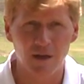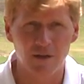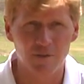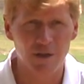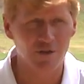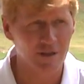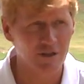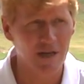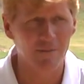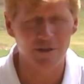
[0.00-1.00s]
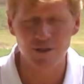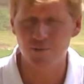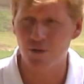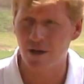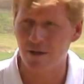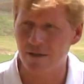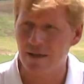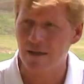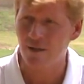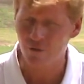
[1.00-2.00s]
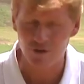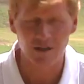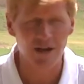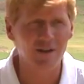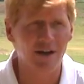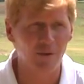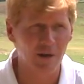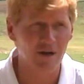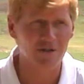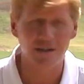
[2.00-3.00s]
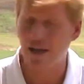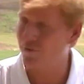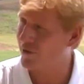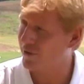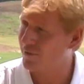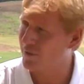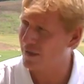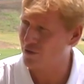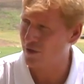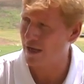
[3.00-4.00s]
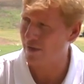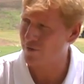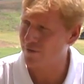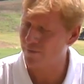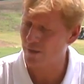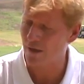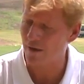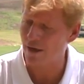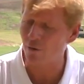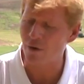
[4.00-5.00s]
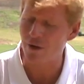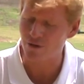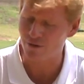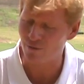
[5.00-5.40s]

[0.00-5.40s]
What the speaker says: especially in the Japanese product, there's a lot of counterbalancing out there in shafts. I don't want to mention the